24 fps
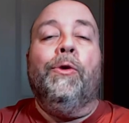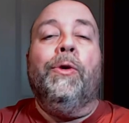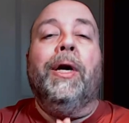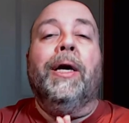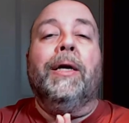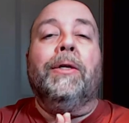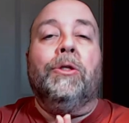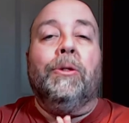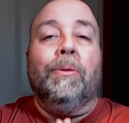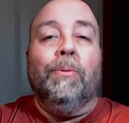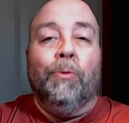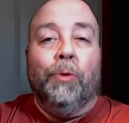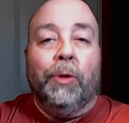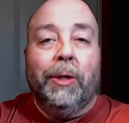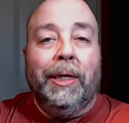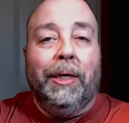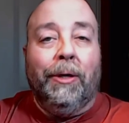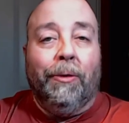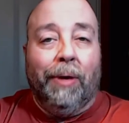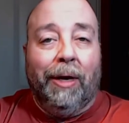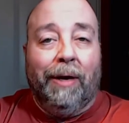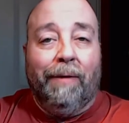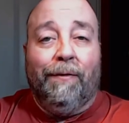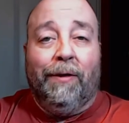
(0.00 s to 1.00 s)
you got some really
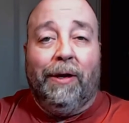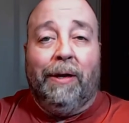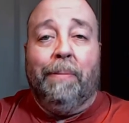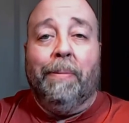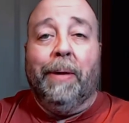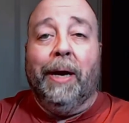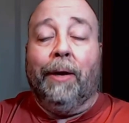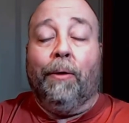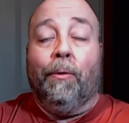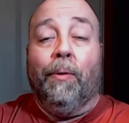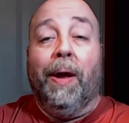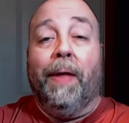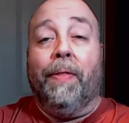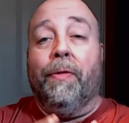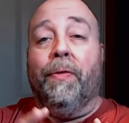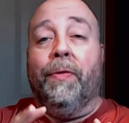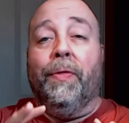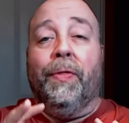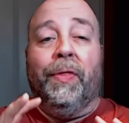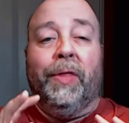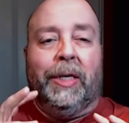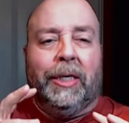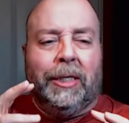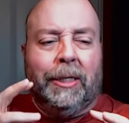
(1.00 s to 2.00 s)
great feedback rather
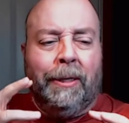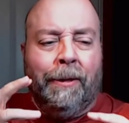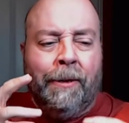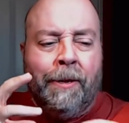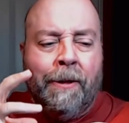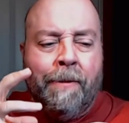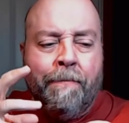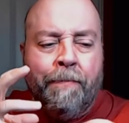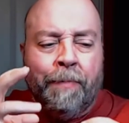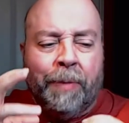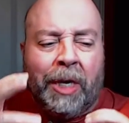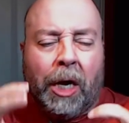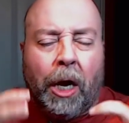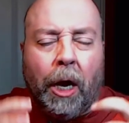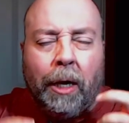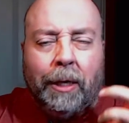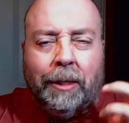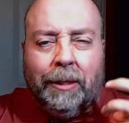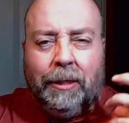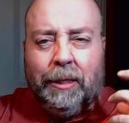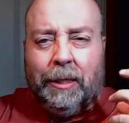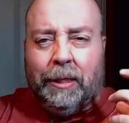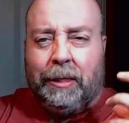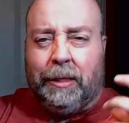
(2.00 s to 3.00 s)
than this
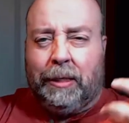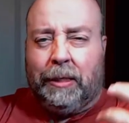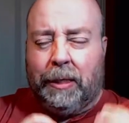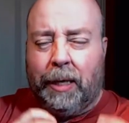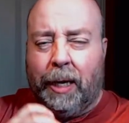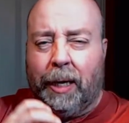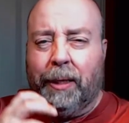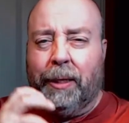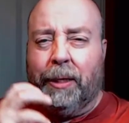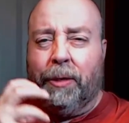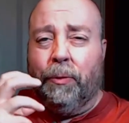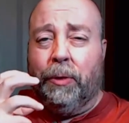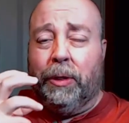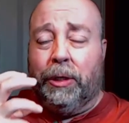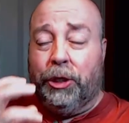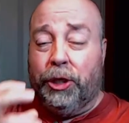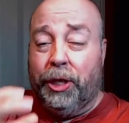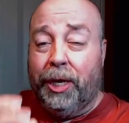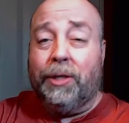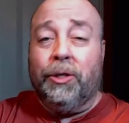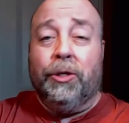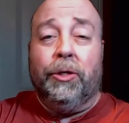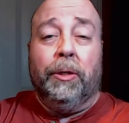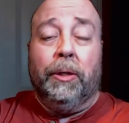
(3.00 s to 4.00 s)
constant silent
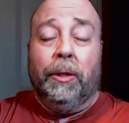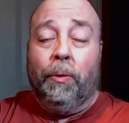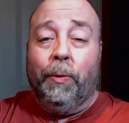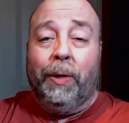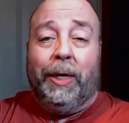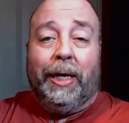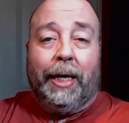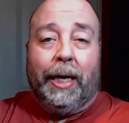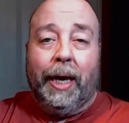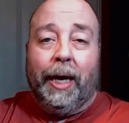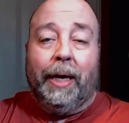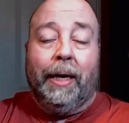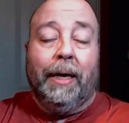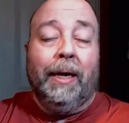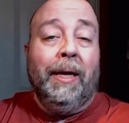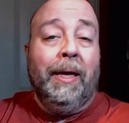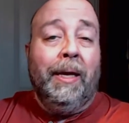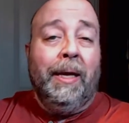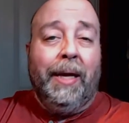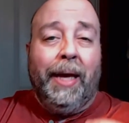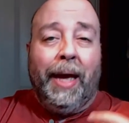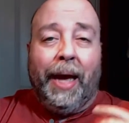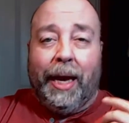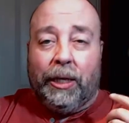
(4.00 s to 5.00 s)
rejection that we get
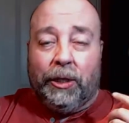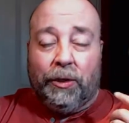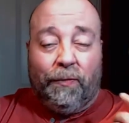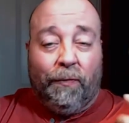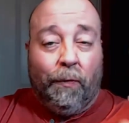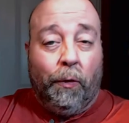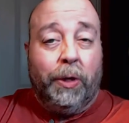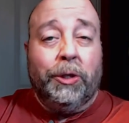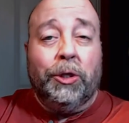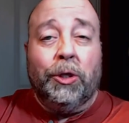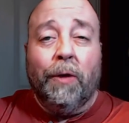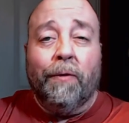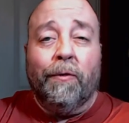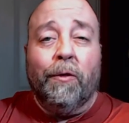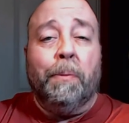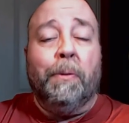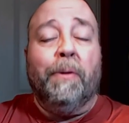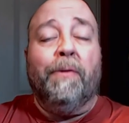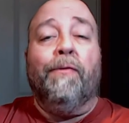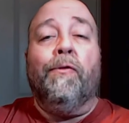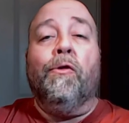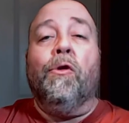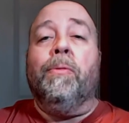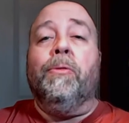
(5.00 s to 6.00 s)
as voiceover
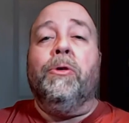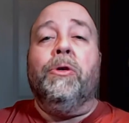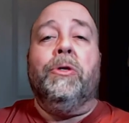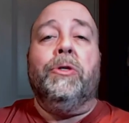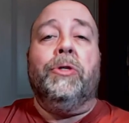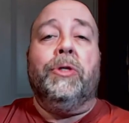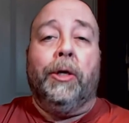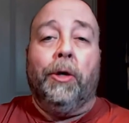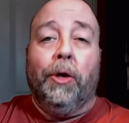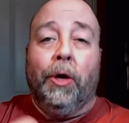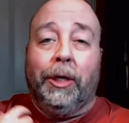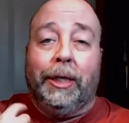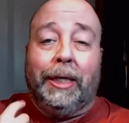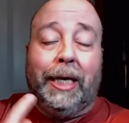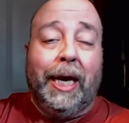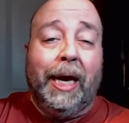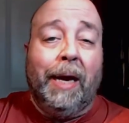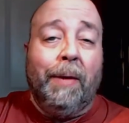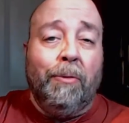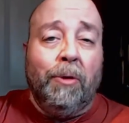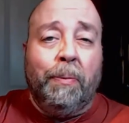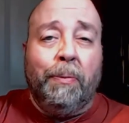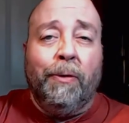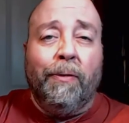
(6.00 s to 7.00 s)
performers and on
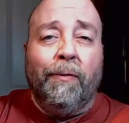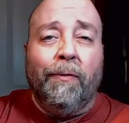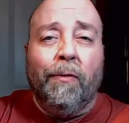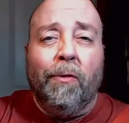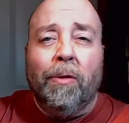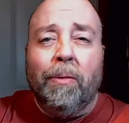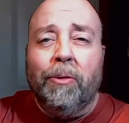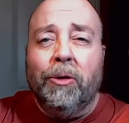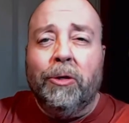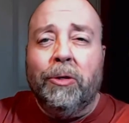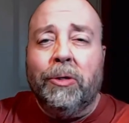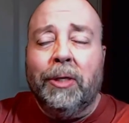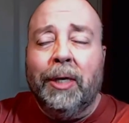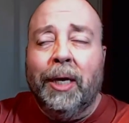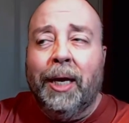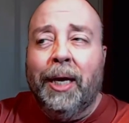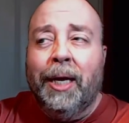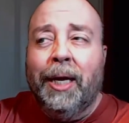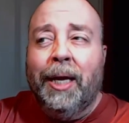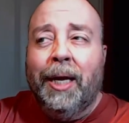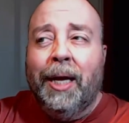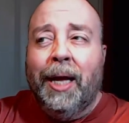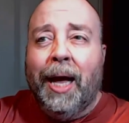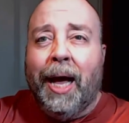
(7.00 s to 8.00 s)
camera performers,
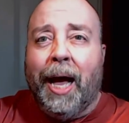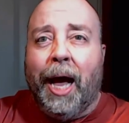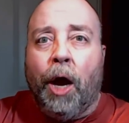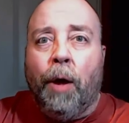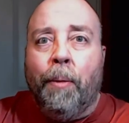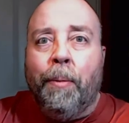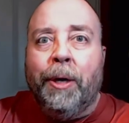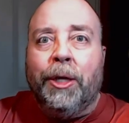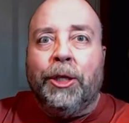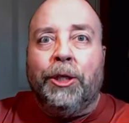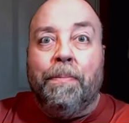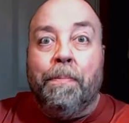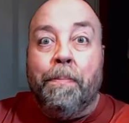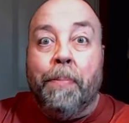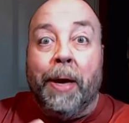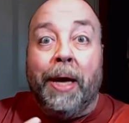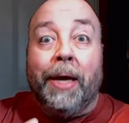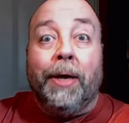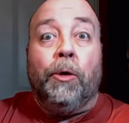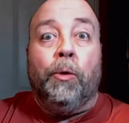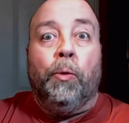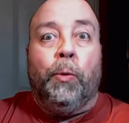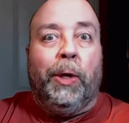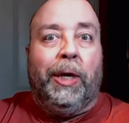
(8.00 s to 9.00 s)
how much
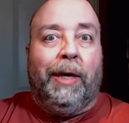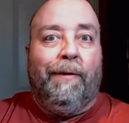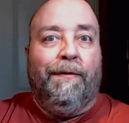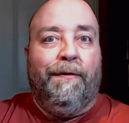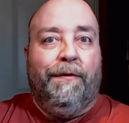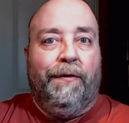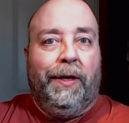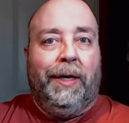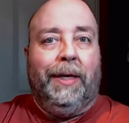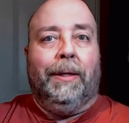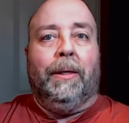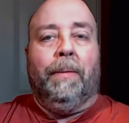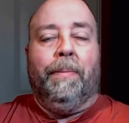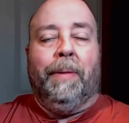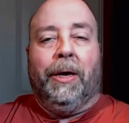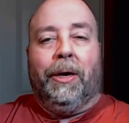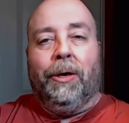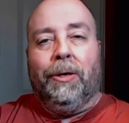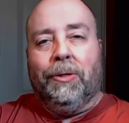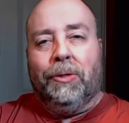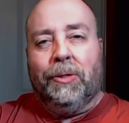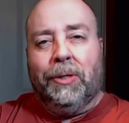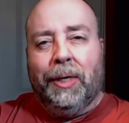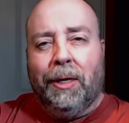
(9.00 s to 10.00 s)
better we'd feel about
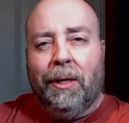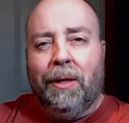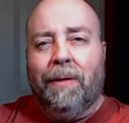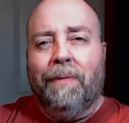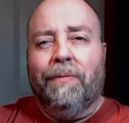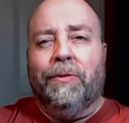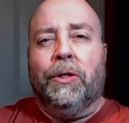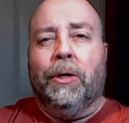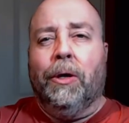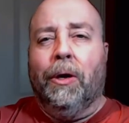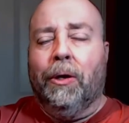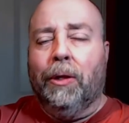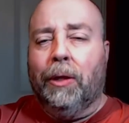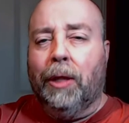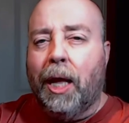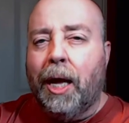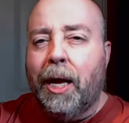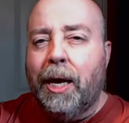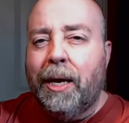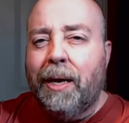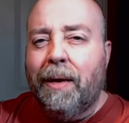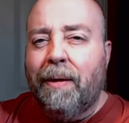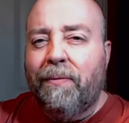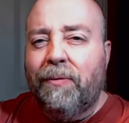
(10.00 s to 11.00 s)
ourselves and our
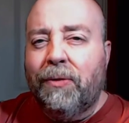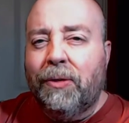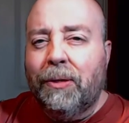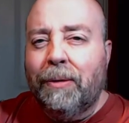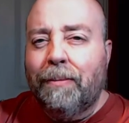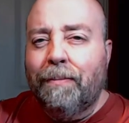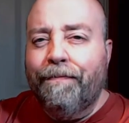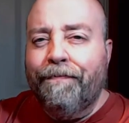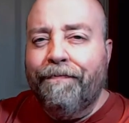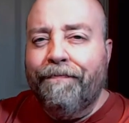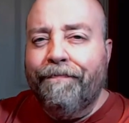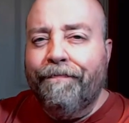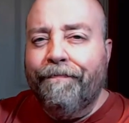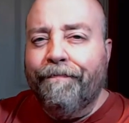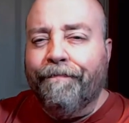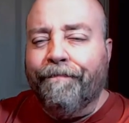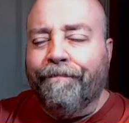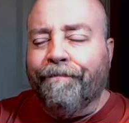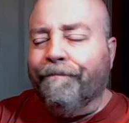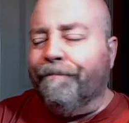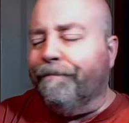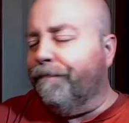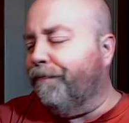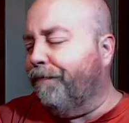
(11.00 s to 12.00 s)
lives.
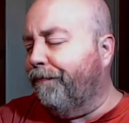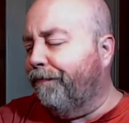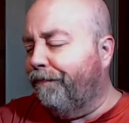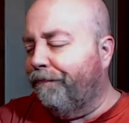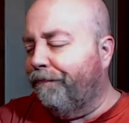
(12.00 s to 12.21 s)
Mm.